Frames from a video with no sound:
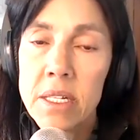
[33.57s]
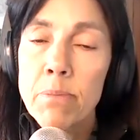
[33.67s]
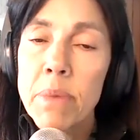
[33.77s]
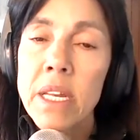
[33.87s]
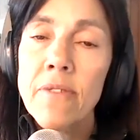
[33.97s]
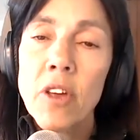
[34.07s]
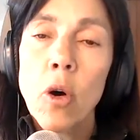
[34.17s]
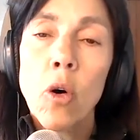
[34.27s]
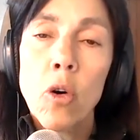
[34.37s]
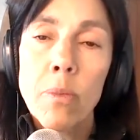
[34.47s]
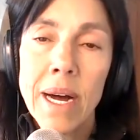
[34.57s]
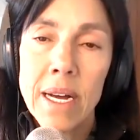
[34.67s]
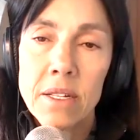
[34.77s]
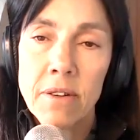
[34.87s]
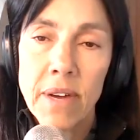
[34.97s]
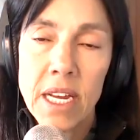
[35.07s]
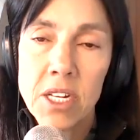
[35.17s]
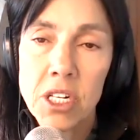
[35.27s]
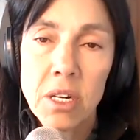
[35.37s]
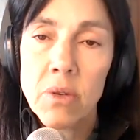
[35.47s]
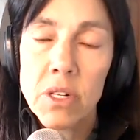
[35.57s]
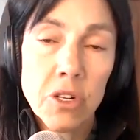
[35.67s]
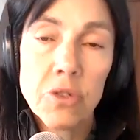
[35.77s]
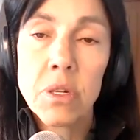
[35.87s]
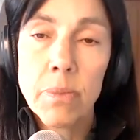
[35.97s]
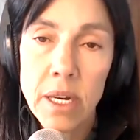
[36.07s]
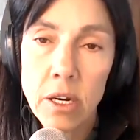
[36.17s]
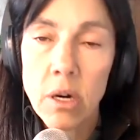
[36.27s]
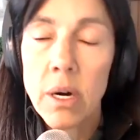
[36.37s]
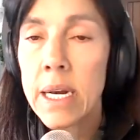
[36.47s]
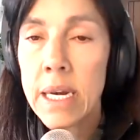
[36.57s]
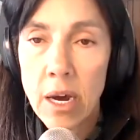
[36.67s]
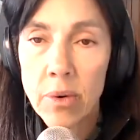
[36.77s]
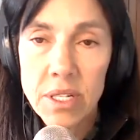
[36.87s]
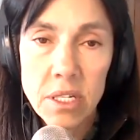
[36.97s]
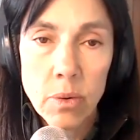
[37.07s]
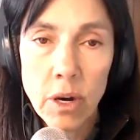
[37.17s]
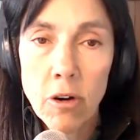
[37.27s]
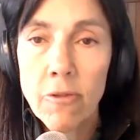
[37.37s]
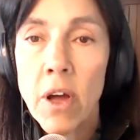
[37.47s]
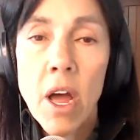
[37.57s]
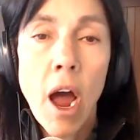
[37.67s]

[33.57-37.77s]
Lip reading: and many of the hallmarks of aging, it used to be 9, now it's 12,